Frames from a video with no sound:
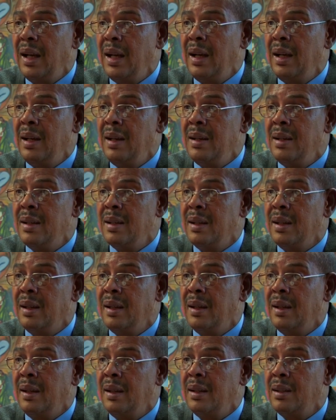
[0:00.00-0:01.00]
and
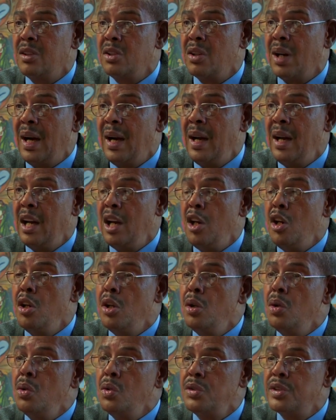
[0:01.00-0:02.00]
try and
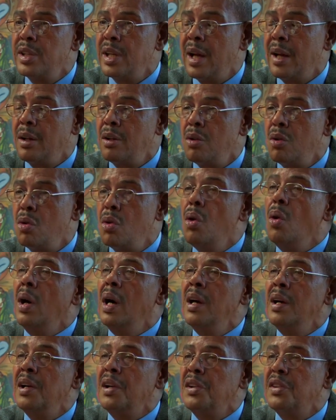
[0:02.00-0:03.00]
use that to
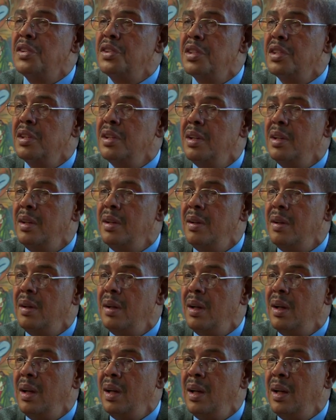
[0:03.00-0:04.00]
coerce
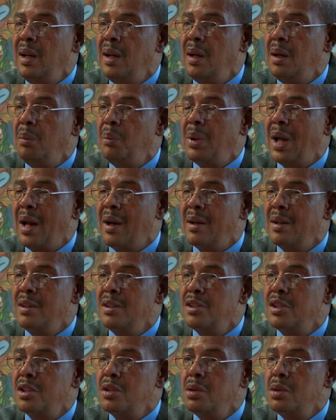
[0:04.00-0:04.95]
parents